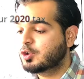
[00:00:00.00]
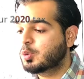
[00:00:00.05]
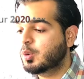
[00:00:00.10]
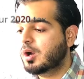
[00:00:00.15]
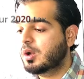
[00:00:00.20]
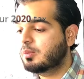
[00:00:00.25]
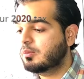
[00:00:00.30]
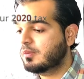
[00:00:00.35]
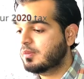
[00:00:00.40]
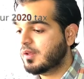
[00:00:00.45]

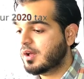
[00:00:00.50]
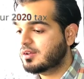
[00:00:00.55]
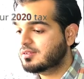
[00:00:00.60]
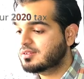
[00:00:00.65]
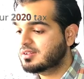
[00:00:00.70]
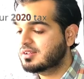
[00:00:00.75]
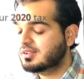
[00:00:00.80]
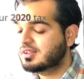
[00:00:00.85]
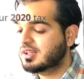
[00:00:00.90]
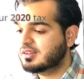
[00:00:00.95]

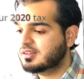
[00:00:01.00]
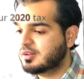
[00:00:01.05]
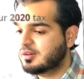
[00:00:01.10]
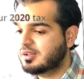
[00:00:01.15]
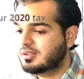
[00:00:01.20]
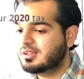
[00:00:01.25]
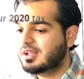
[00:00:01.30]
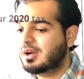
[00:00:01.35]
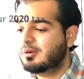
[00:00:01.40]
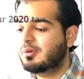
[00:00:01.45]

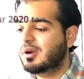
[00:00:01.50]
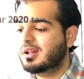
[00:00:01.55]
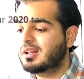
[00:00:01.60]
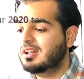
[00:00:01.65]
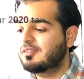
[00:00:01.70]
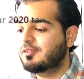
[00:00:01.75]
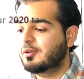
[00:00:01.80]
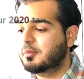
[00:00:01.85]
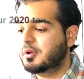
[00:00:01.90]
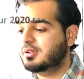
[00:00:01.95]
23,600
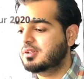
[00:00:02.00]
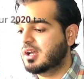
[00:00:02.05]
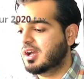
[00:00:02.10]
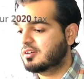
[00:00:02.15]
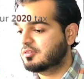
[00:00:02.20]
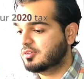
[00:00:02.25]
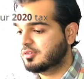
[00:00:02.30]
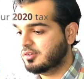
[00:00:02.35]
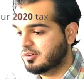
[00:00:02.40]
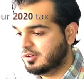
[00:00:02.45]
directly from your
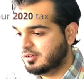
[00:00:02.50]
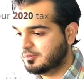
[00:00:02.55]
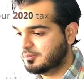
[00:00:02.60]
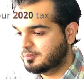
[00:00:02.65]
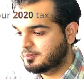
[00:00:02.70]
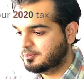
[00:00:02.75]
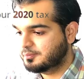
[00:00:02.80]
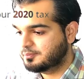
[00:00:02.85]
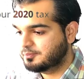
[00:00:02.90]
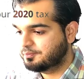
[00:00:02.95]
tax return.